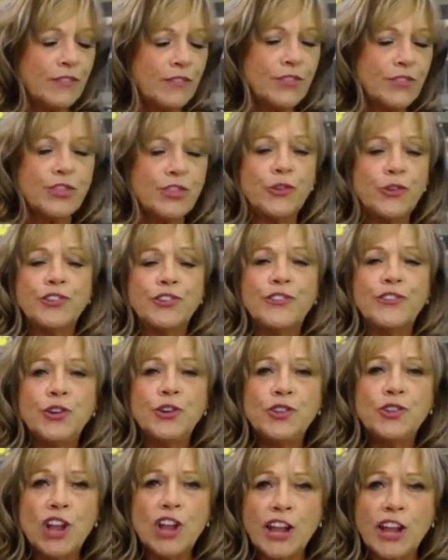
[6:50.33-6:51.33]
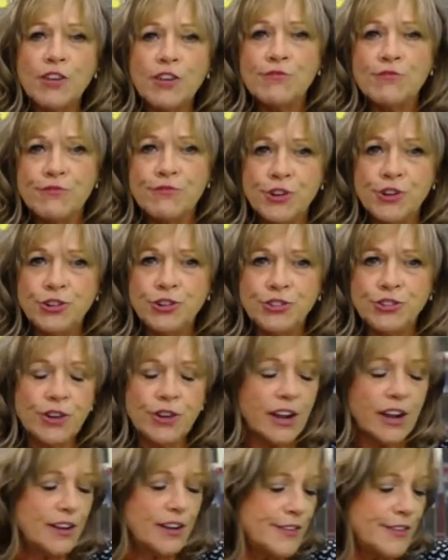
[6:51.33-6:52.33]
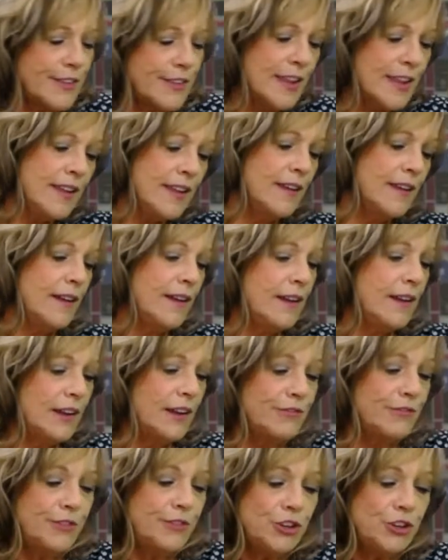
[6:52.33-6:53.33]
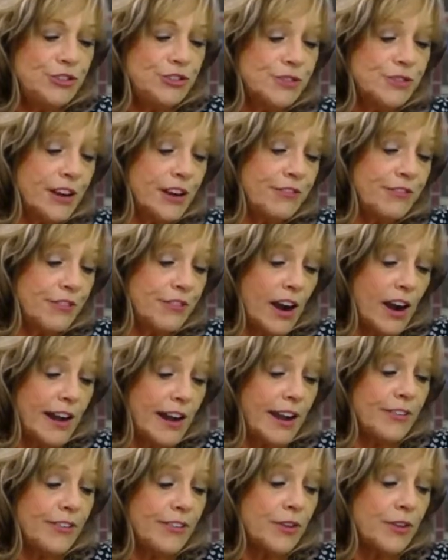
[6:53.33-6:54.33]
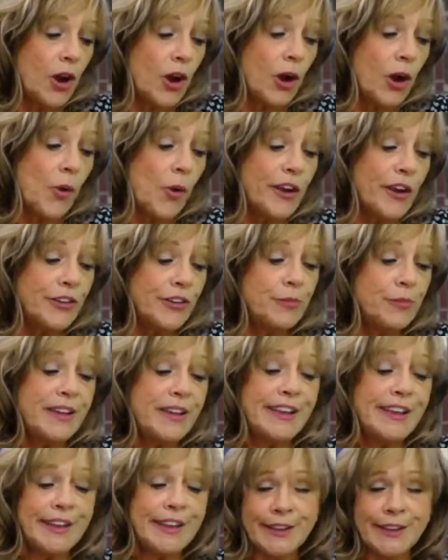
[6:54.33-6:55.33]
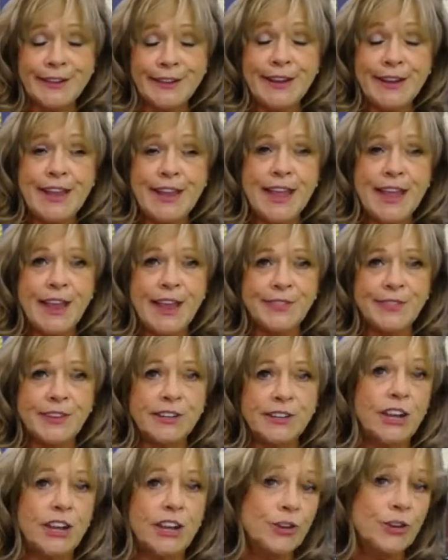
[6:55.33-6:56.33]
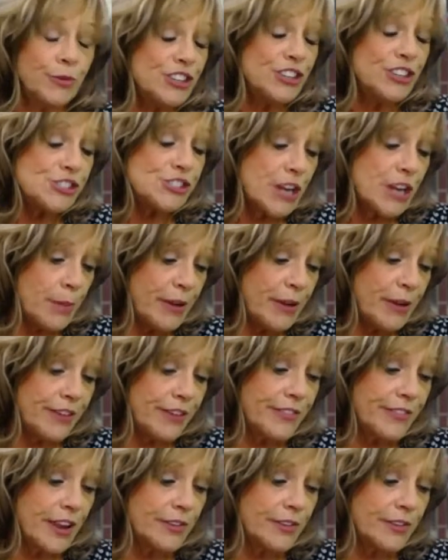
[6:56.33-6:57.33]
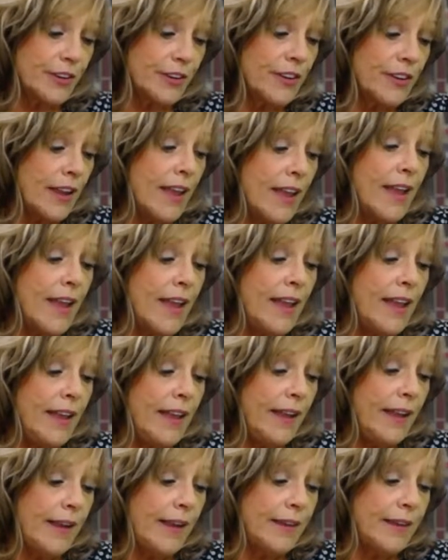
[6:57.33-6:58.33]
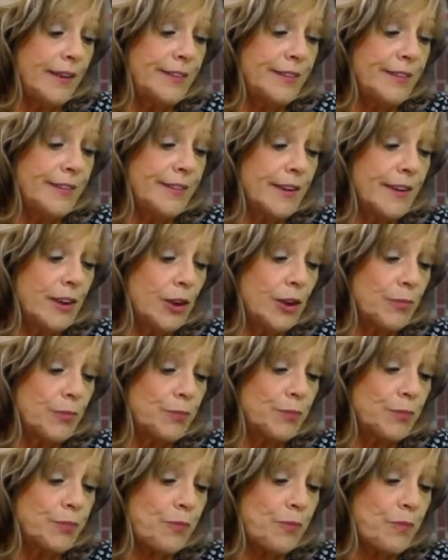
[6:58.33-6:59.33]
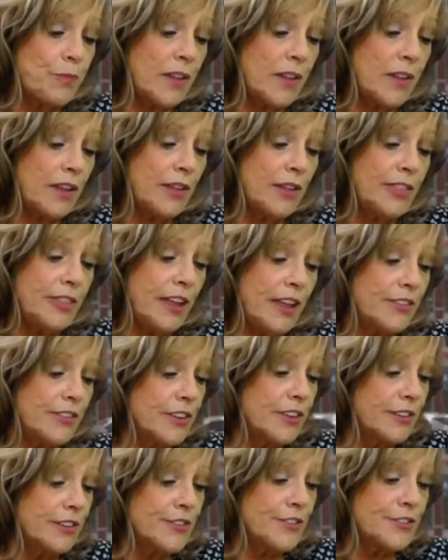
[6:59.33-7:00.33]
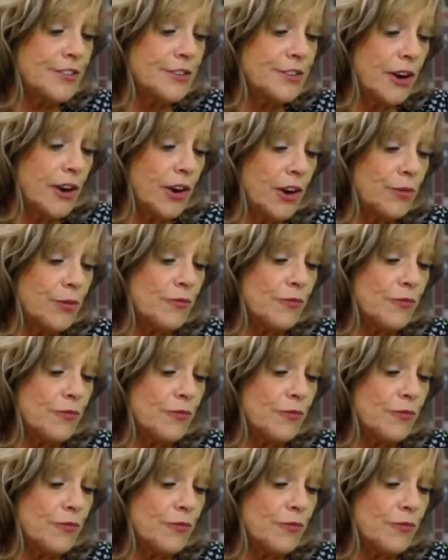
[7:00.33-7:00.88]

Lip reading: Those of you who like food trucks, Food Truck Fridays are going to begin at the Huntridge Shopping Center, and that's going to start